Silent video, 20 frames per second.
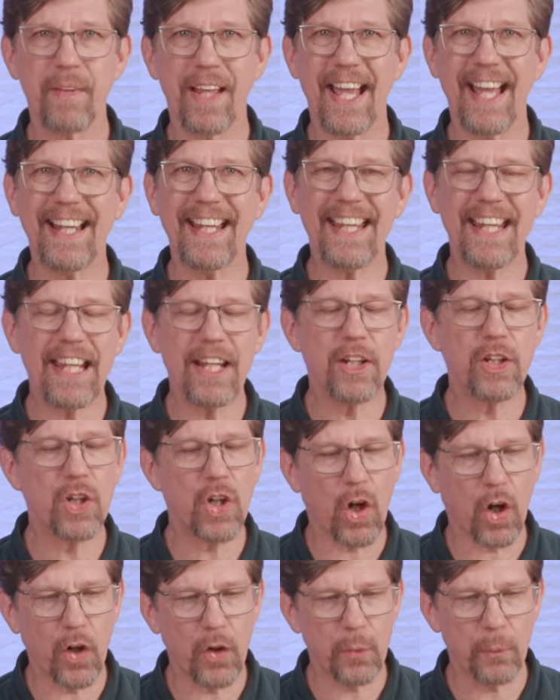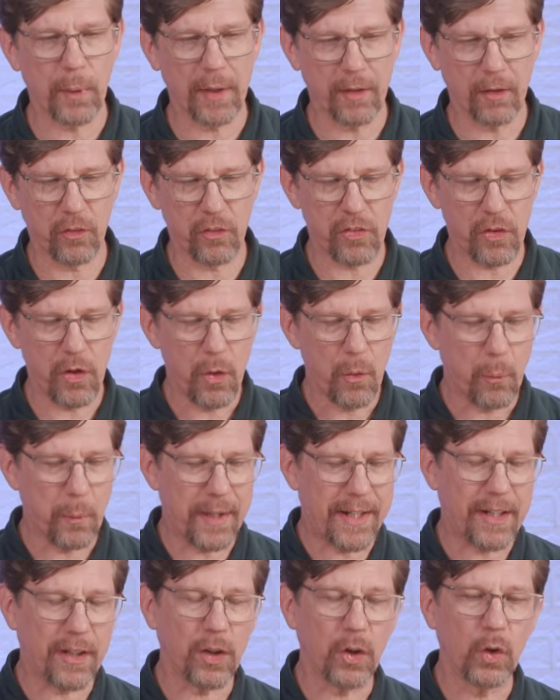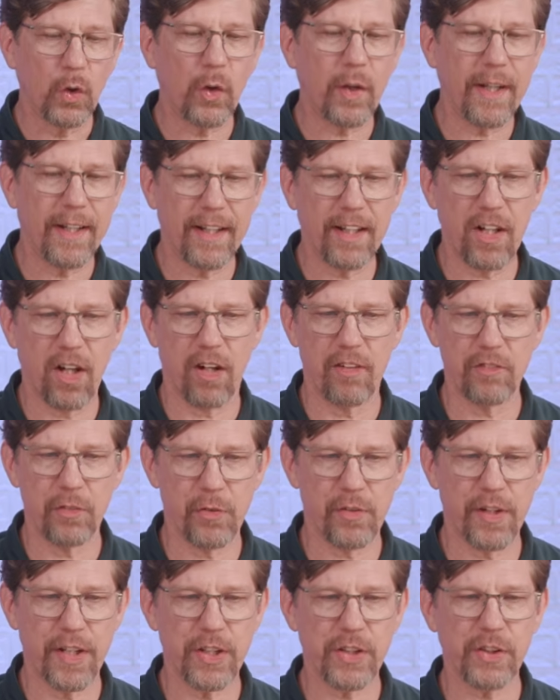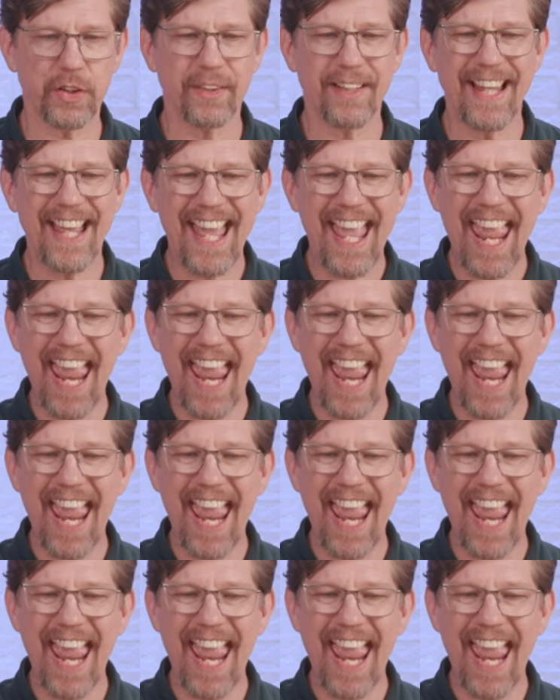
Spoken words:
And in guardrails, we can look at a conversation